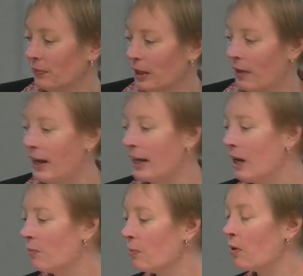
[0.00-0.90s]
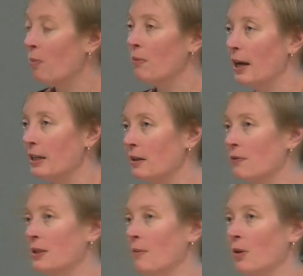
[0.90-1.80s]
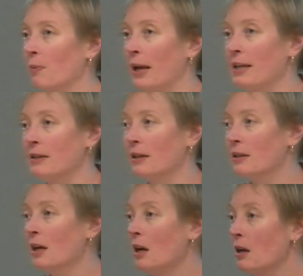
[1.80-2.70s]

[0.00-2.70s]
now that can be problematic for some of the plastics,